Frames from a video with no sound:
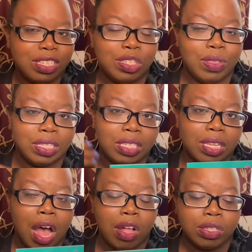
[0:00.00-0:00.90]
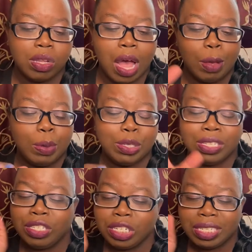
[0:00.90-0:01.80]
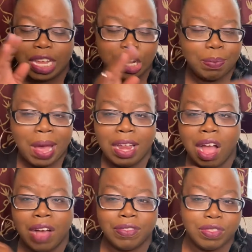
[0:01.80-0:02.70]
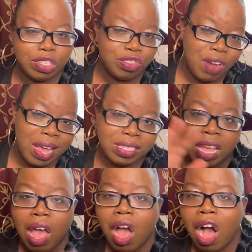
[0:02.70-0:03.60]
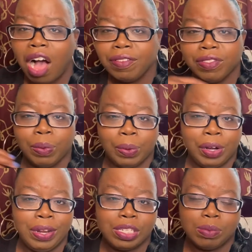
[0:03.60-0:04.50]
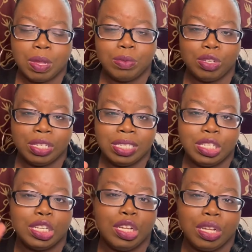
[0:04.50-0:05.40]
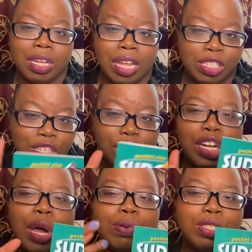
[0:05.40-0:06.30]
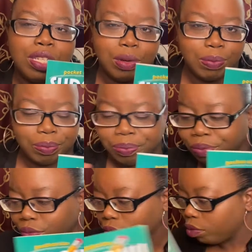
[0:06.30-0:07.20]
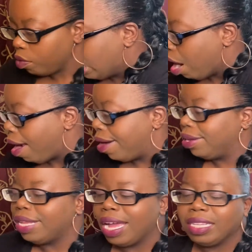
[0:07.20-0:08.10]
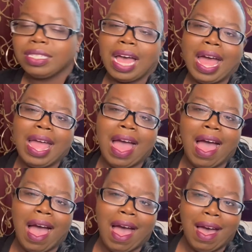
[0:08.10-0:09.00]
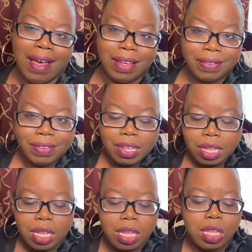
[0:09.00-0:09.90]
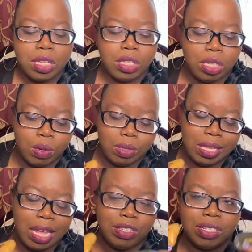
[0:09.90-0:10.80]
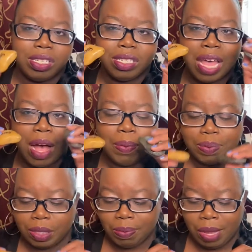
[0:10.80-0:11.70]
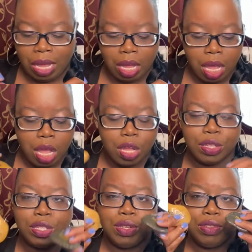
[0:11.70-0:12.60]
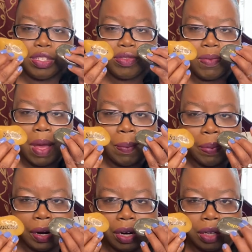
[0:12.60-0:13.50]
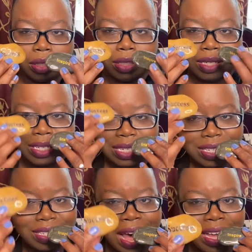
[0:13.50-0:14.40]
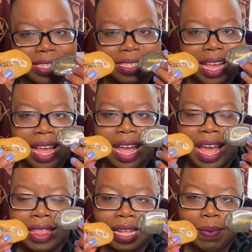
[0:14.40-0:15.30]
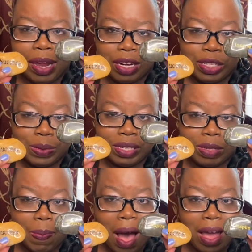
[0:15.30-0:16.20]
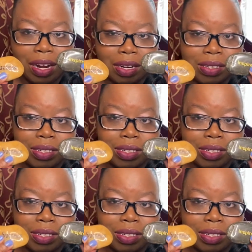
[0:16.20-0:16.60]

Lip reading: So this is also help you to just take your mind off of the stress, off of the worry. Sometimes you just need to, it's your go-to. Next, I have stones that just helps me to just remember success, and then I'm here to inspire.